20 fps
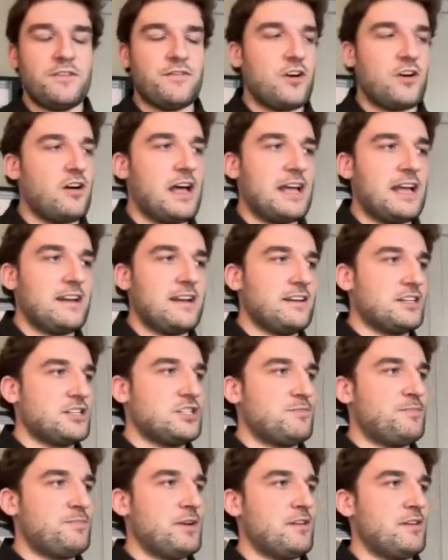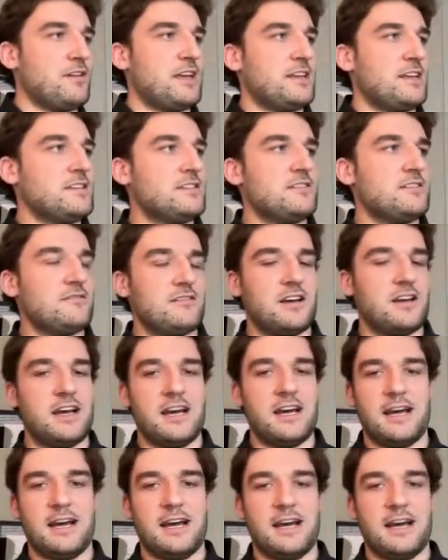we've all had an experience,
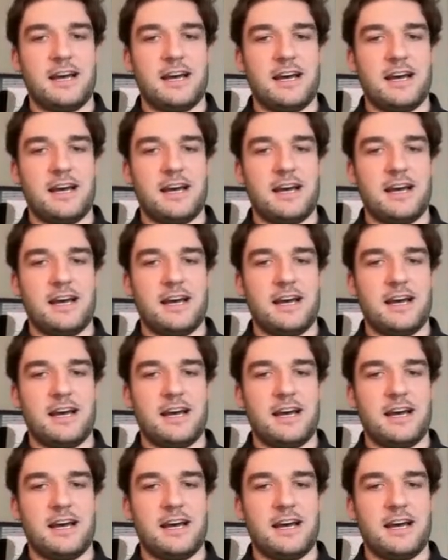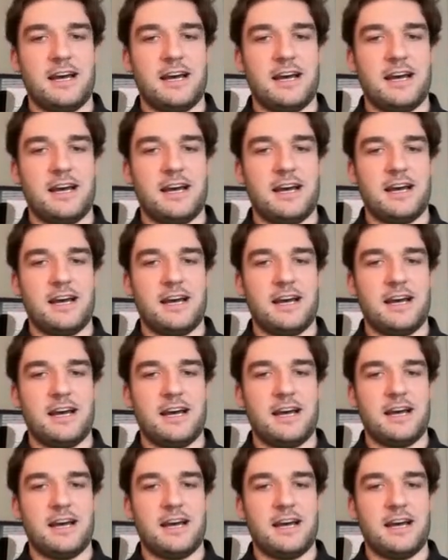I'm sure, where we've placed an order,
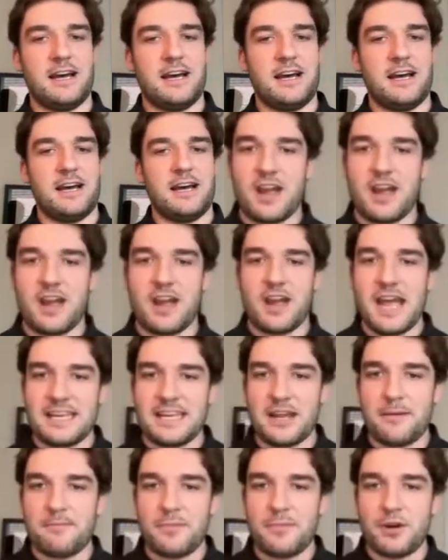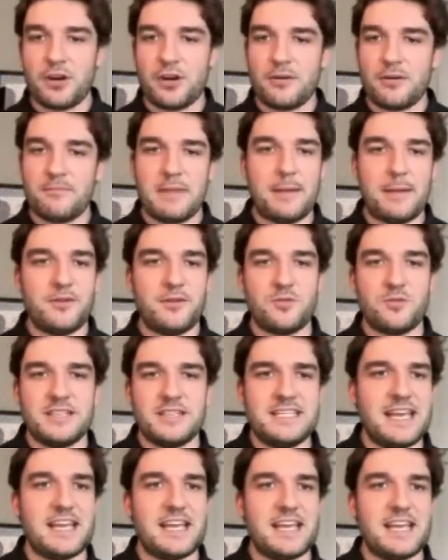we get a tracking number, maybe to
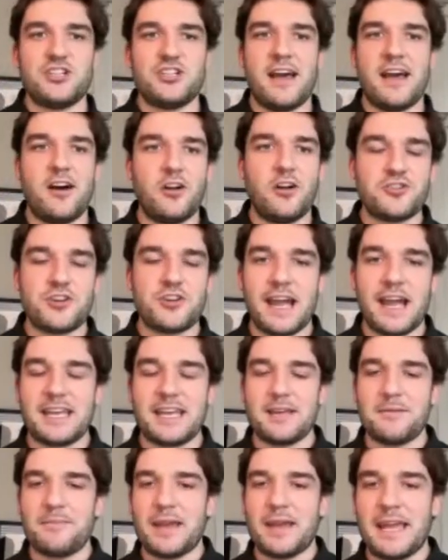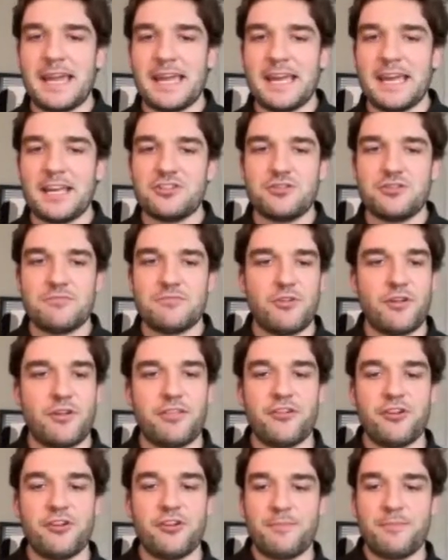a DHL tracking page
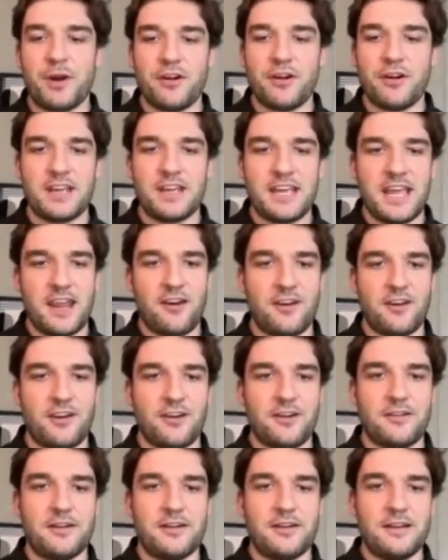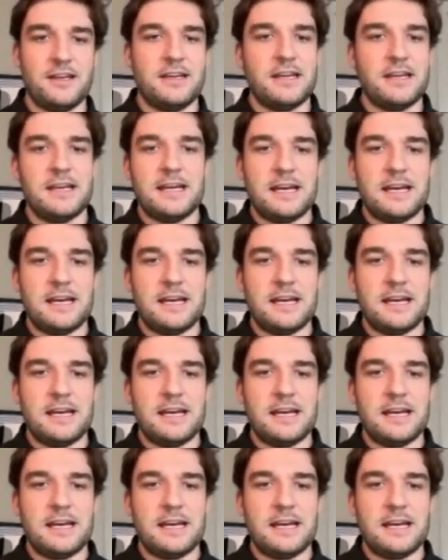or a third-party carrier,